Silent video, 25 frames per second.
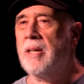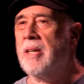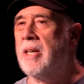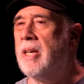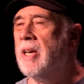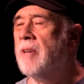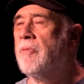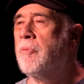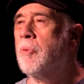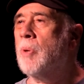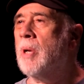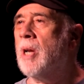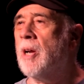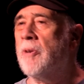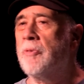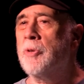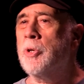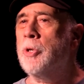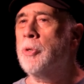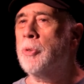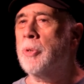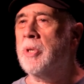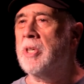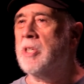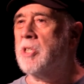give whatever
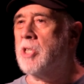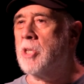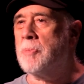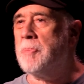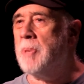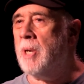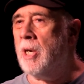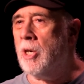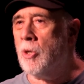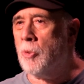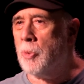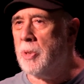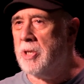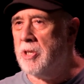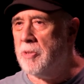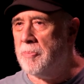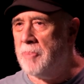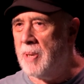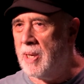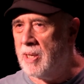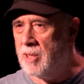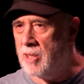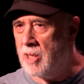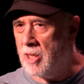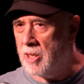you can spare. We
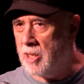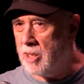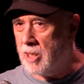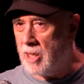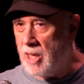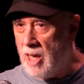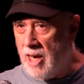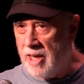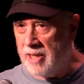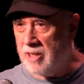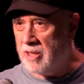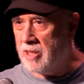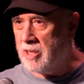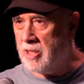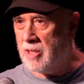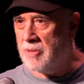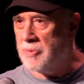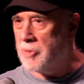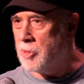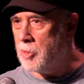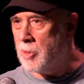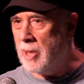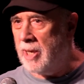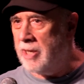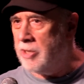depend on the kindness of
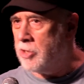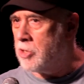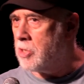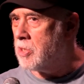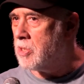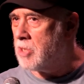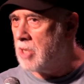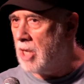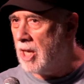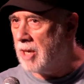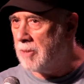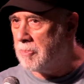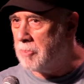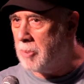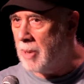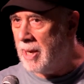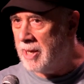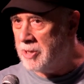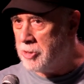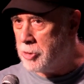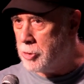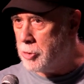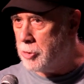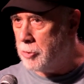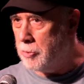strangers like
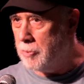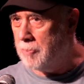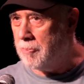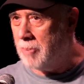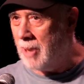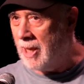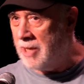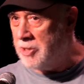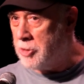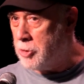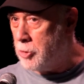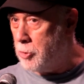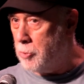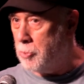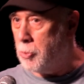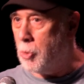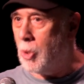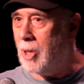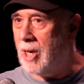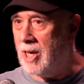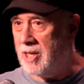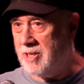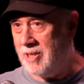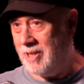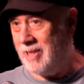Blanche
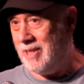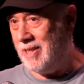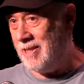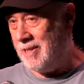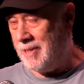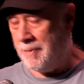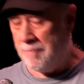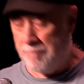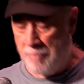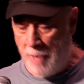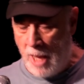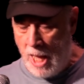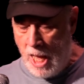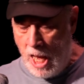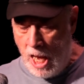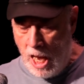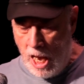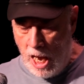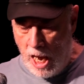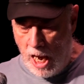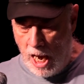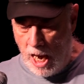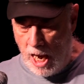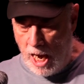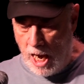DuBois did.
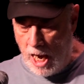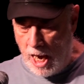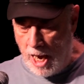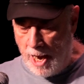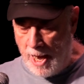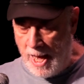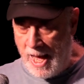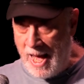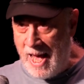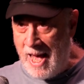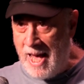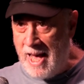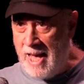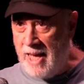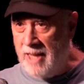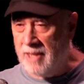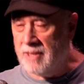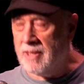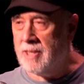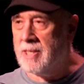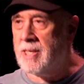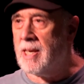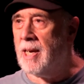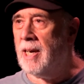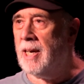
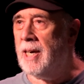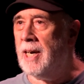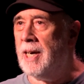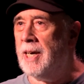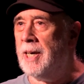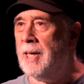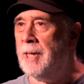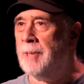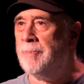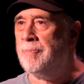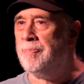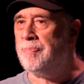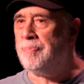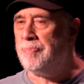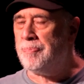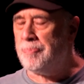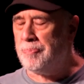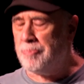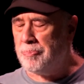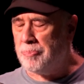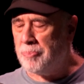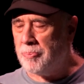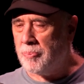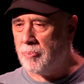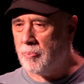And
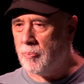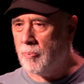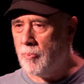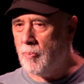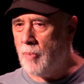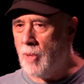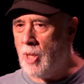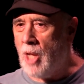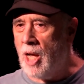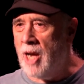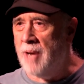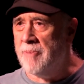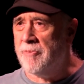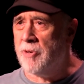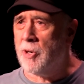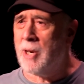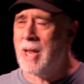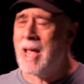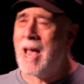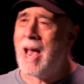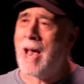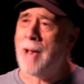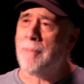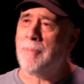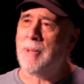I'm very
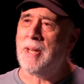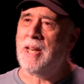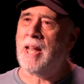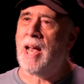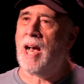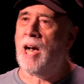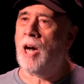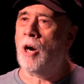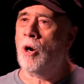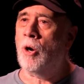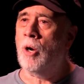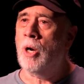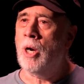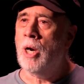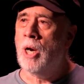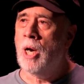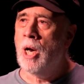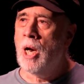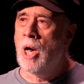happy now